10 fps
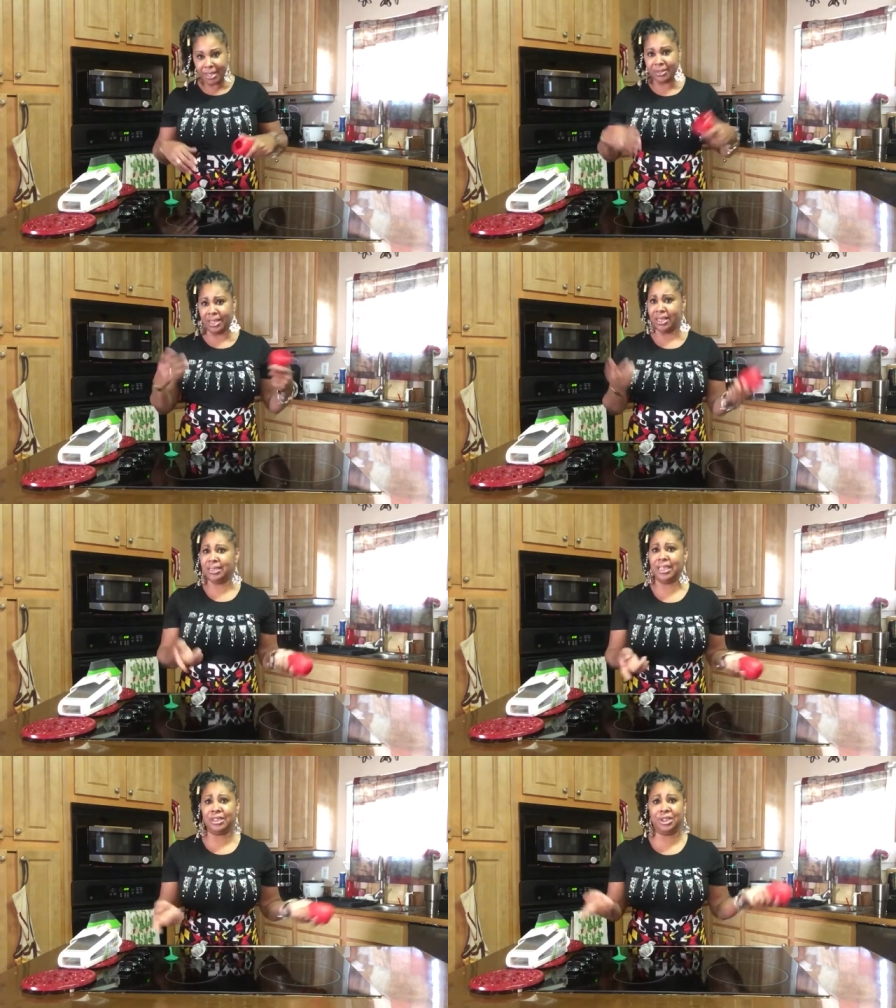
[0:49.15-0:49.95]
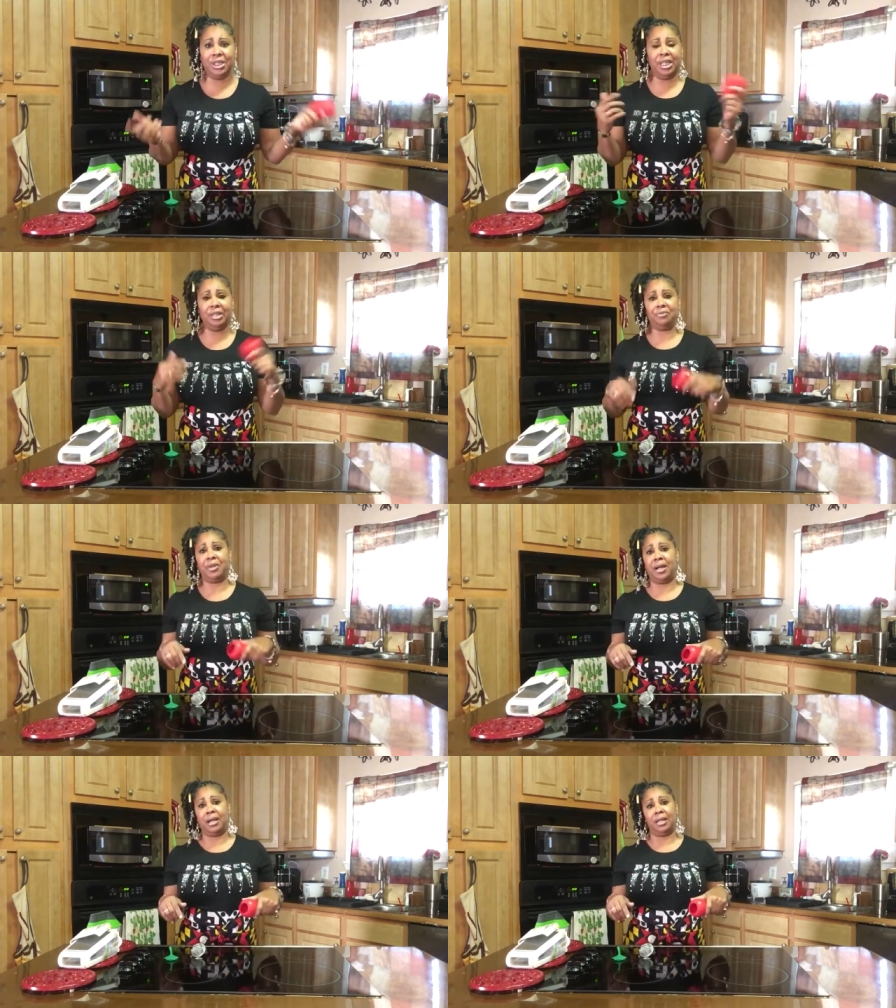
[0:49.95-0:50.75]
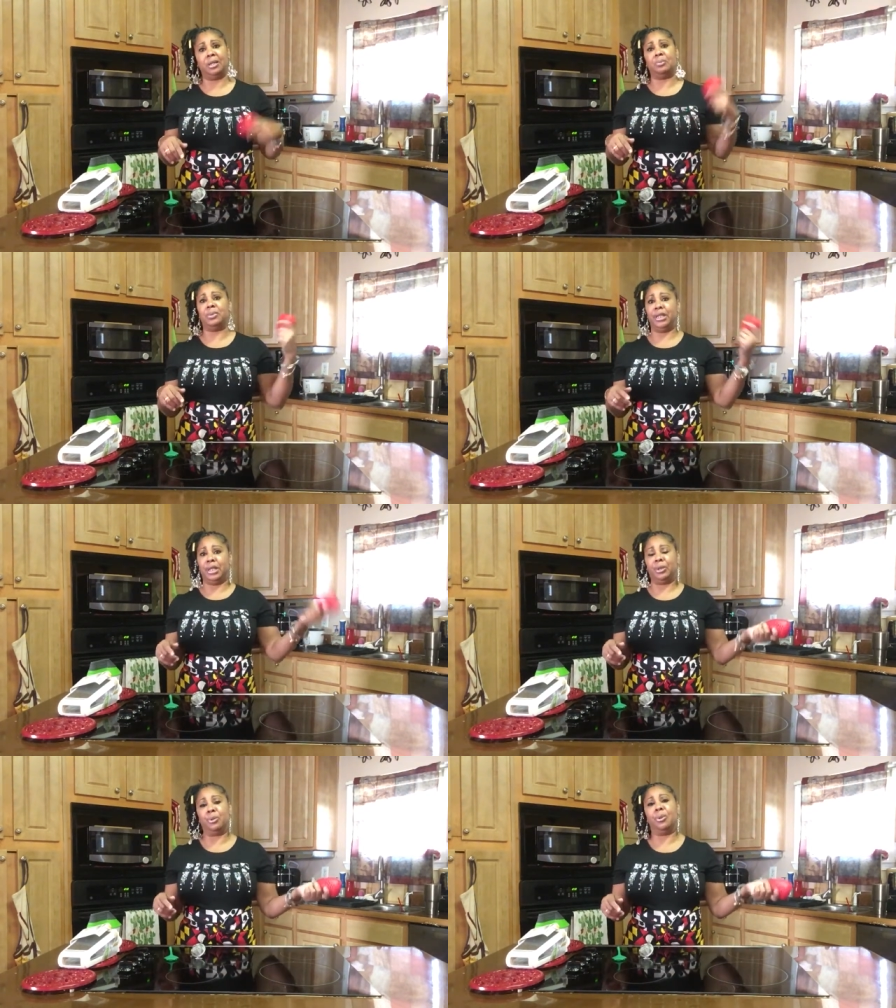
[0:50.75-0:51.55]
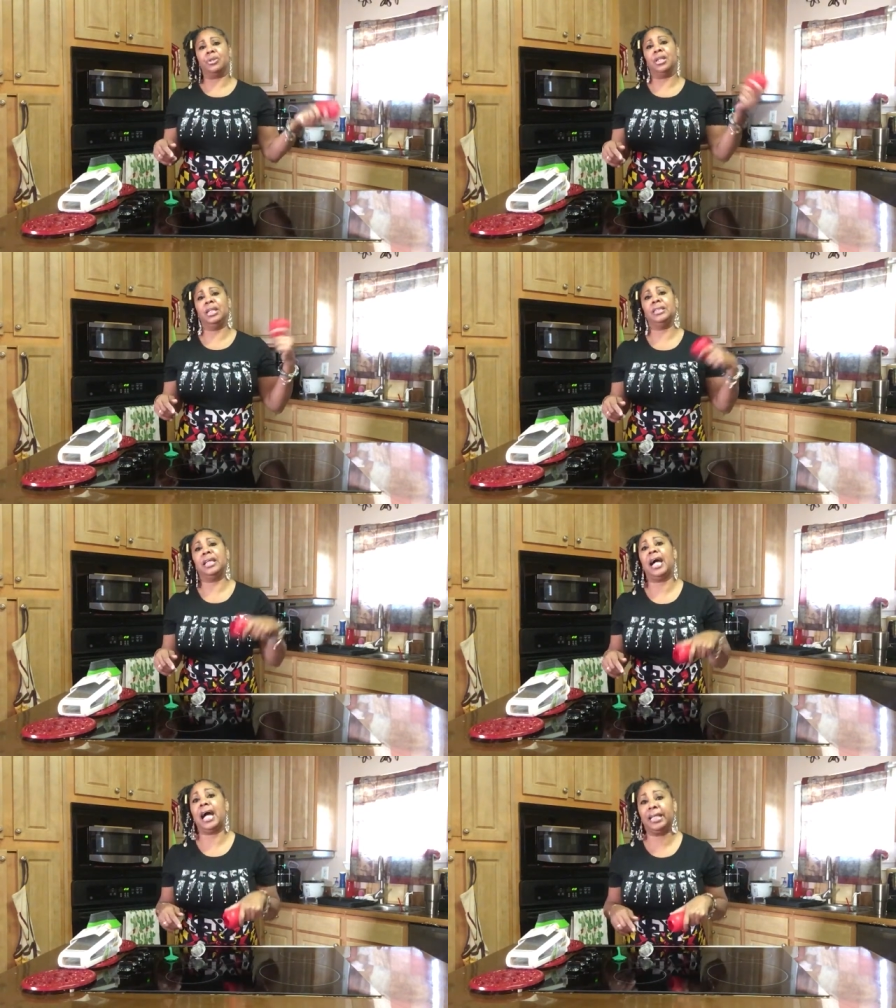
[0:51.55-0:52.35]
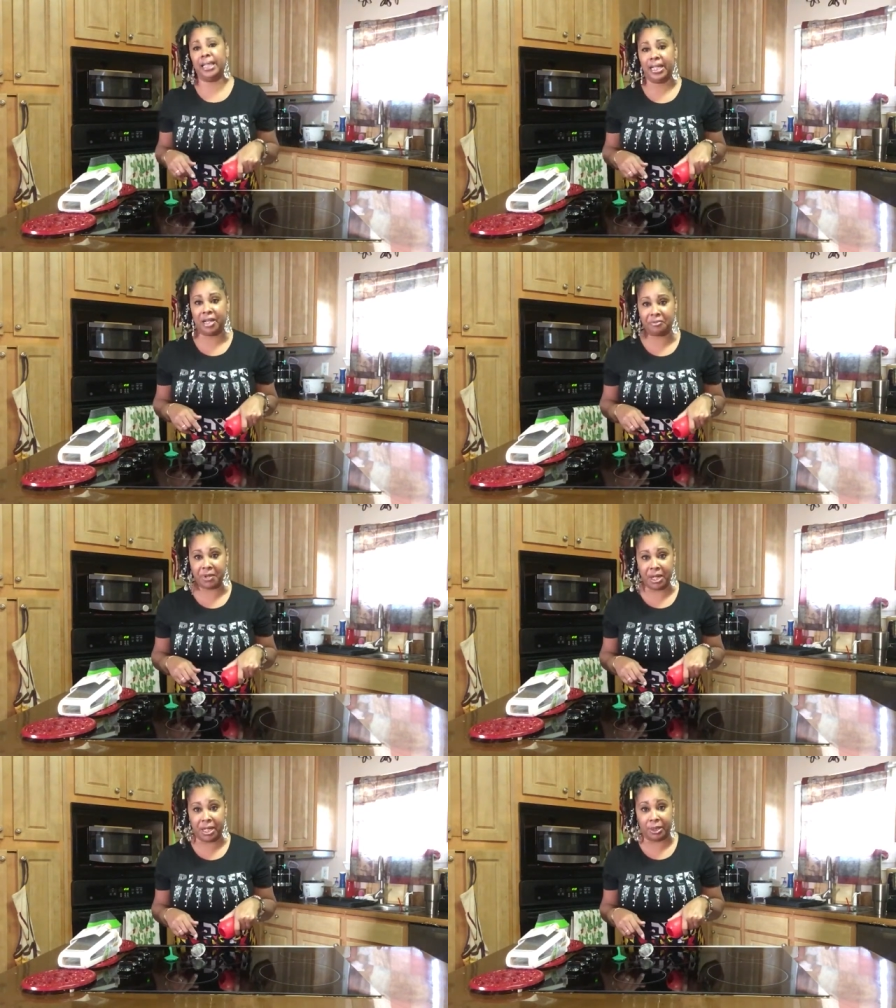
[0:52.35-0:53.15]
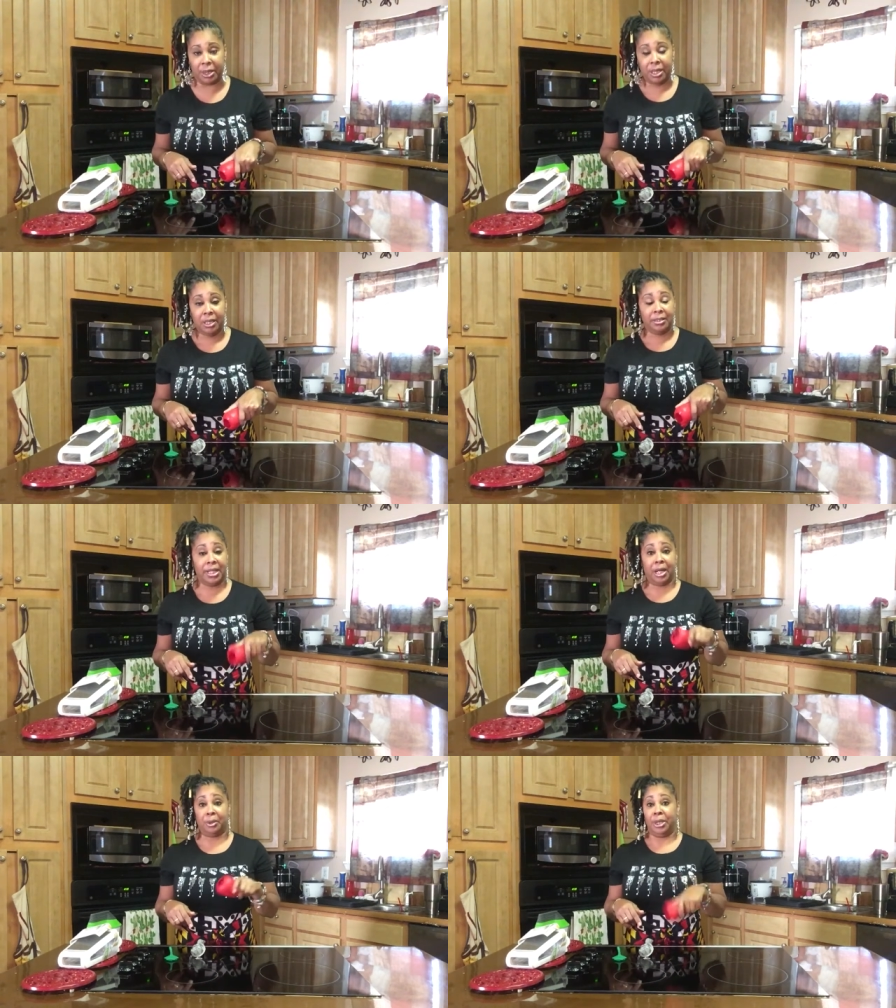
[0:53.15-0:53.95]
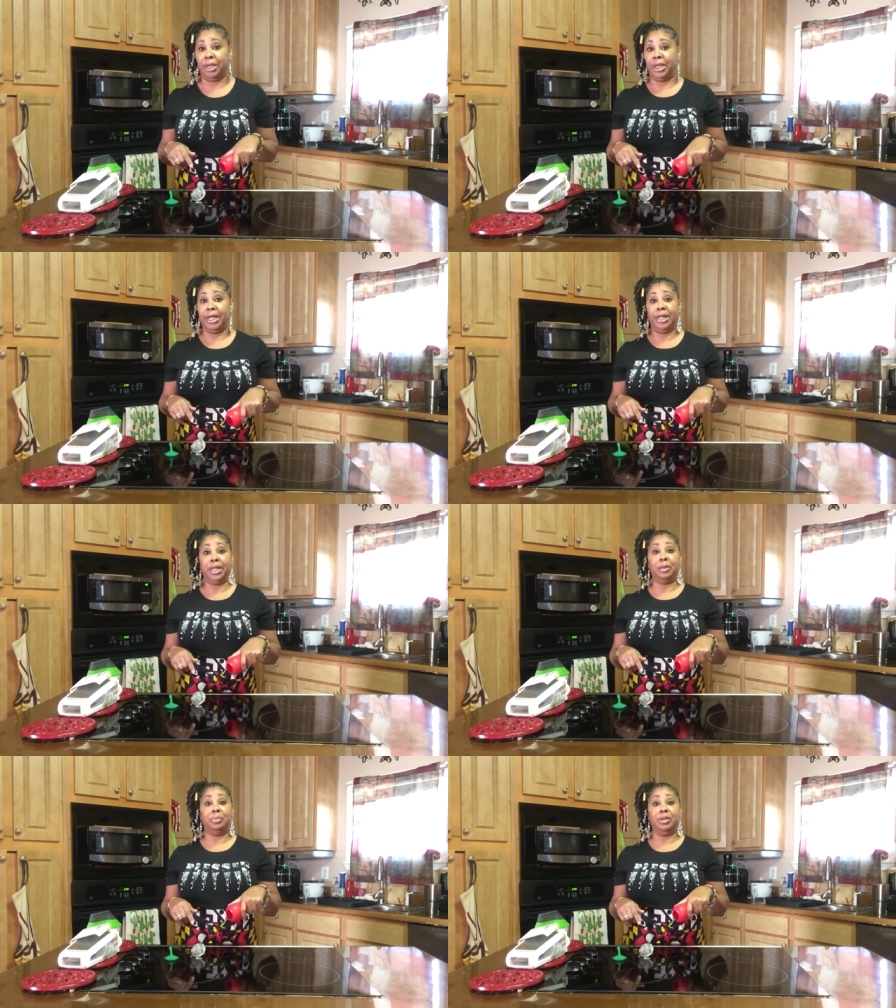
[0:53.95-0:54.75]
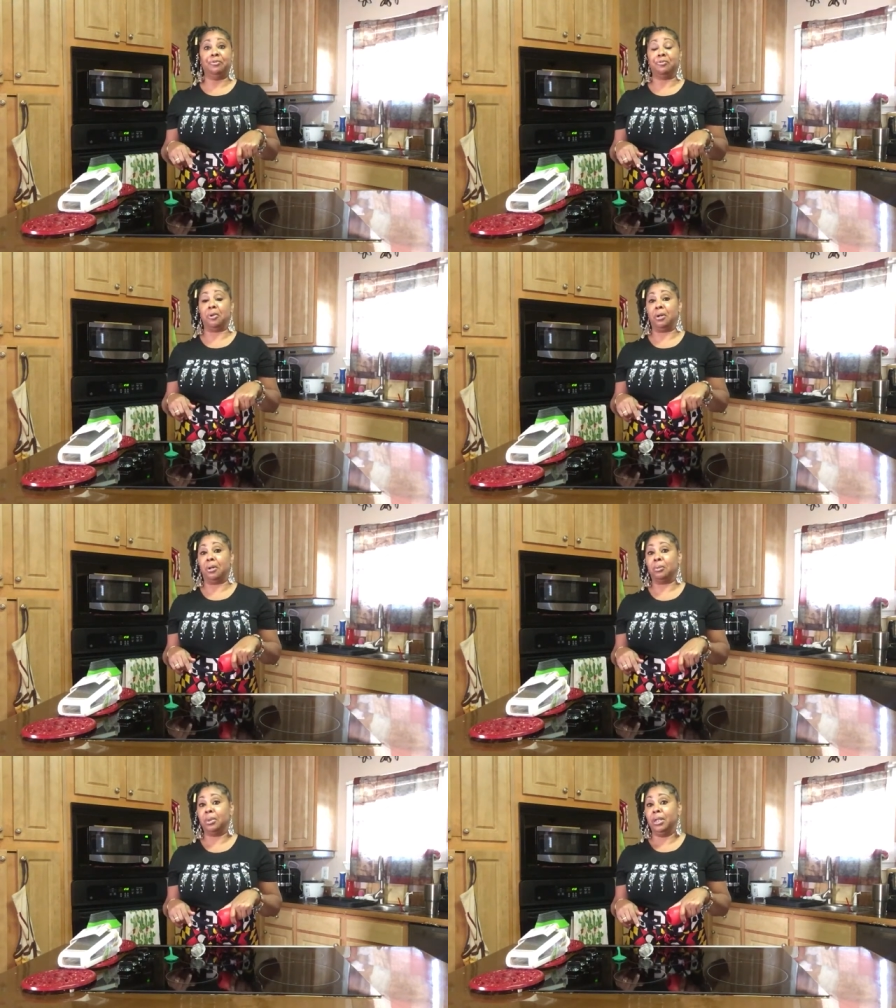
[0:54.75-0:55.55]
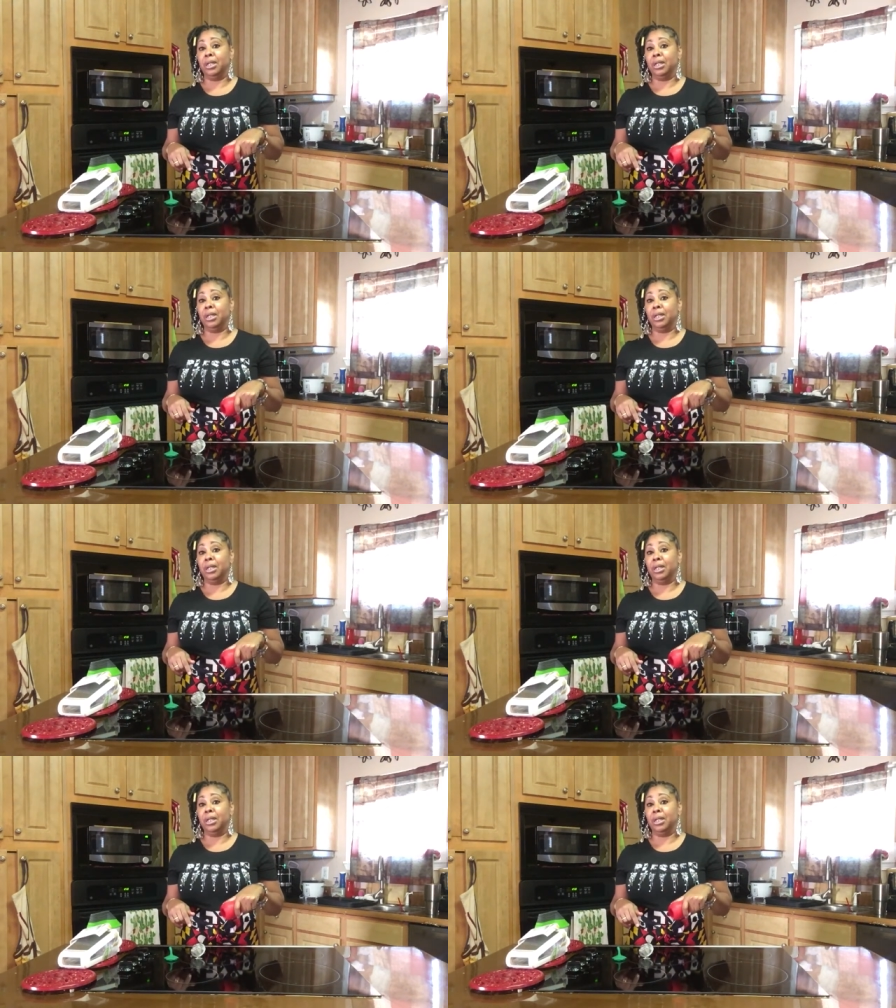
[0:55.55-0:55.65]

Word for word: things that she can't find up there or things that I cannot find down here, and it could be from